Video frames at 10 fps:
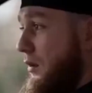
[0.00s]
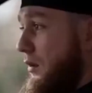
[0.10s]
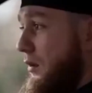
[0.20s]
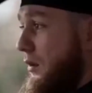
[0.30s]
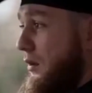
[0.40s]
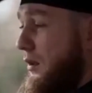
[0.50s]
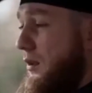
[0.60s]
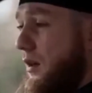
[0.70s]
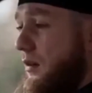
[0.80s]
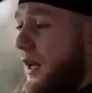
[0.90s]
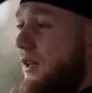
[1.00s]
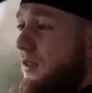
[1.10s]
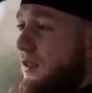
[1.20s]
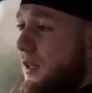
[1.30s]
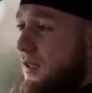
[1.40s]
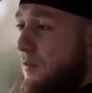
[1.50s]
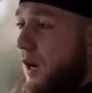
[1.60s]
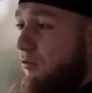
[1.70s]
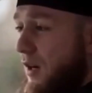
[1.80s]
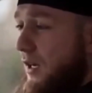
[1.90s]
And I just started exercising my
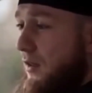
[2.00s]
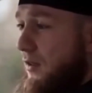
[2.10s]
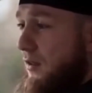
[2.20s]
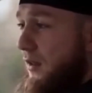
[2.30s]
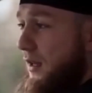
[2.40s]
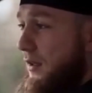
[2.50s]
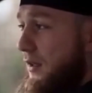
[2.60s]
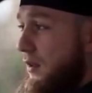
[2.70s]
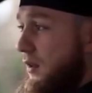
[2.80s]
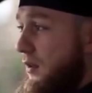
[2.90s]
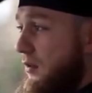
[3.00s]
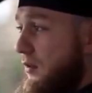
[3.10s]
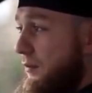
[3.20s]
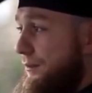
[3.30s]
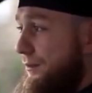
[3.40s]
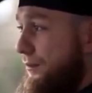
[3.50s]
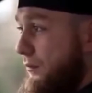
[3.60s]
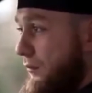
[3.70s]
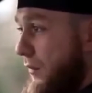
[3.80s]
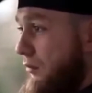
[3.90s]
rights, as in like
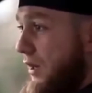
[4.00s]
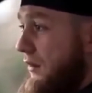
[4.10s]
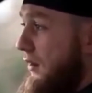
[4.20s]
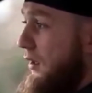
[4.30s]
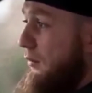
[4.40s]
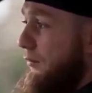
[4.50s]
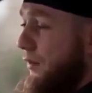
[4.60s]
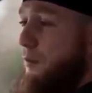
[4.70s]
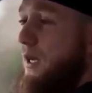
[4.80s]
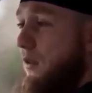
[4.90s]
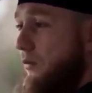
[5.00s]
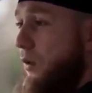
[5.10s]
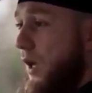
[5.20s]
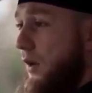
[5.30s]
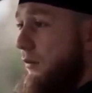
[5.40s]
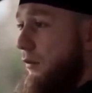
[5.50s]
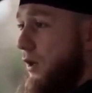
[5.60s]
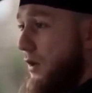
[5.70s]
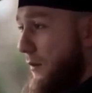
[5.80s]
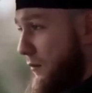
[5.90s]
my right to live a peaceful life,
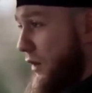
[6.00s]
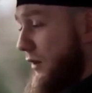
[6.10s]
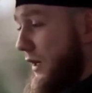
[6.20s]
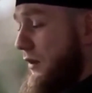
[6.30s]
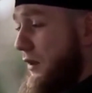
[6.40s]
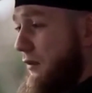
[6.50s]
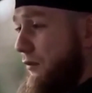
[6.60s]
my right to live